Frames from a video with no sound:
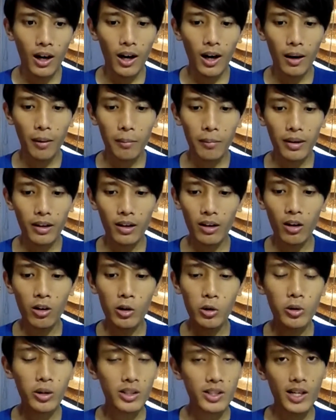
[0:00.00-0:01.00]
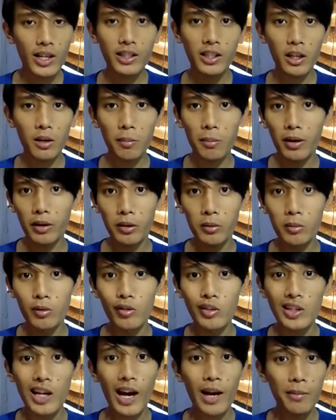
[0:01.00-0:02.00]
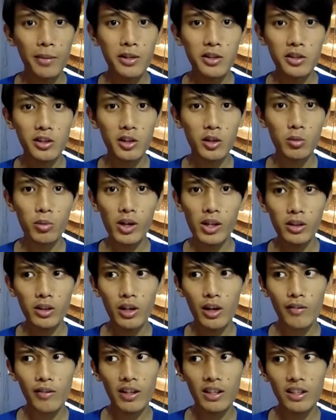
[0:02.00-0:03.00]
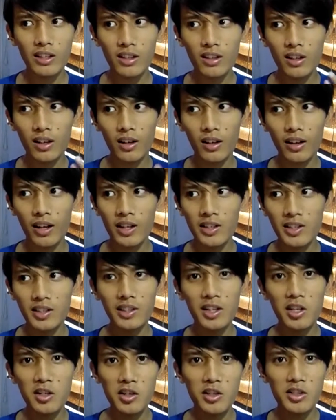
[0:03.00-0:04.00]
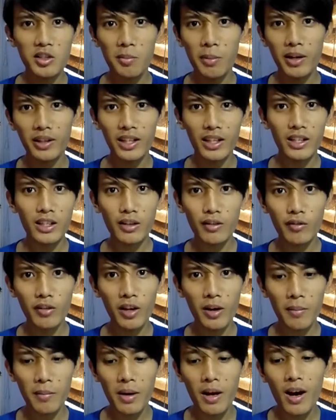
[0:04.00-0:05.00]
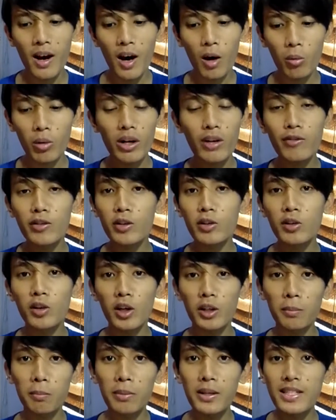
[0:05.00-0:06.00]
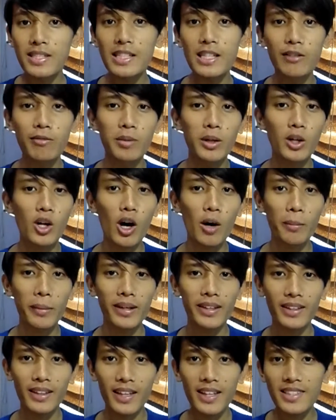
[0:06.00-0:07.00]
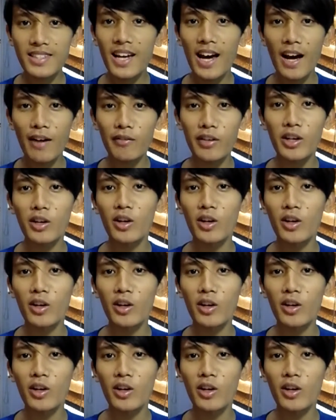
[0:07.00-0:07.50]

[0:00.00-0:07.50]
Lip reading: Are you excited about the movies I mentioned as well? Do you have any hesitations about any of them? Whatever you thought, please leave me a comment. Let's have